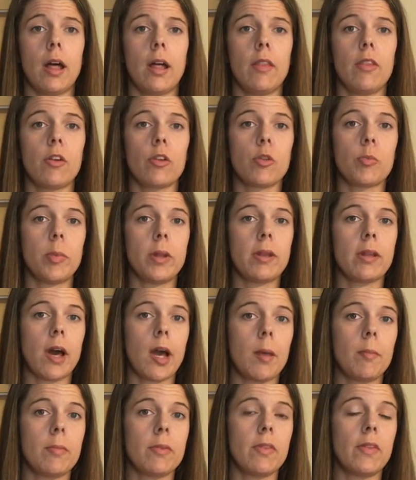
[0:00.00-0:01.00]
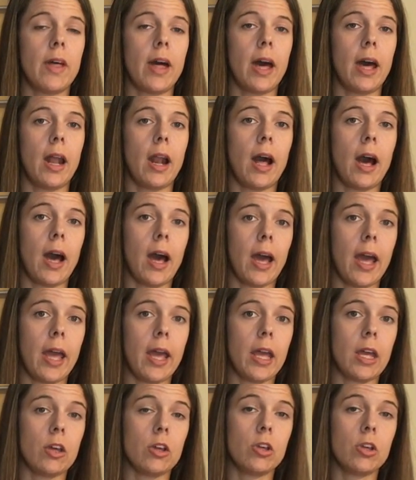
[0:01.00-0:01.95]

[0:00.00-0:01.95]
There's been times that I